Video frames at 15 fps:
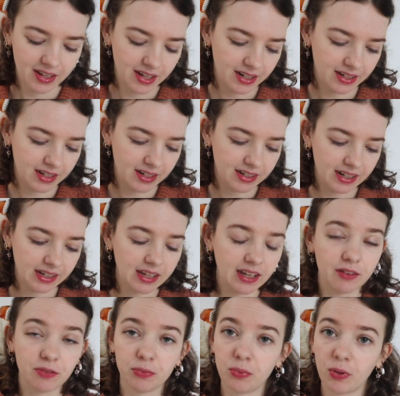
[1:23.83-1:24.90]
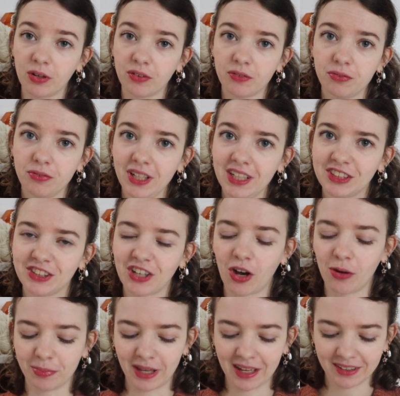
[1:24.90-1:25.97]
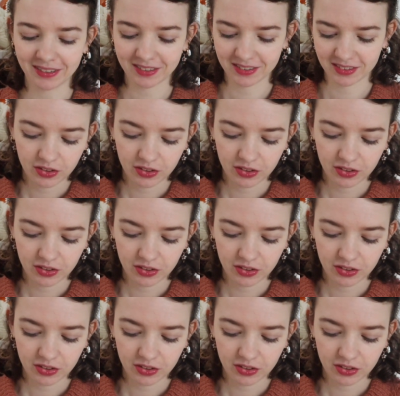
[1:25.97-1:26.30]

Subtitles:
And then I have 1 finished object.